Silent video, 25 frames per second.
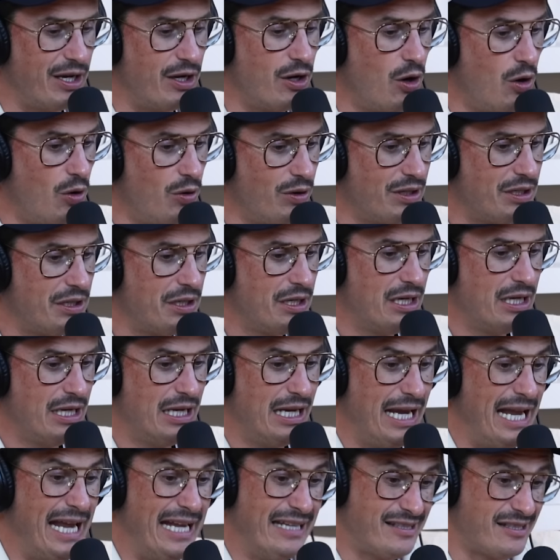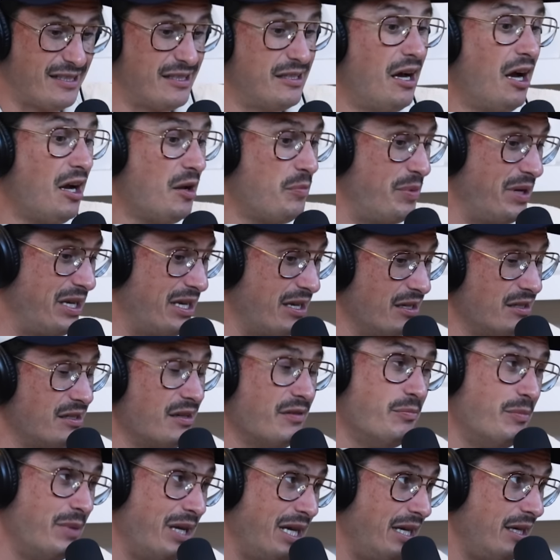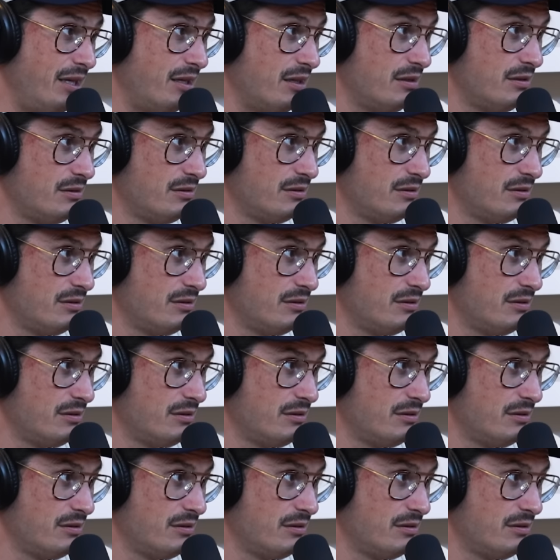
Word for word: and go and it's stuck because of me.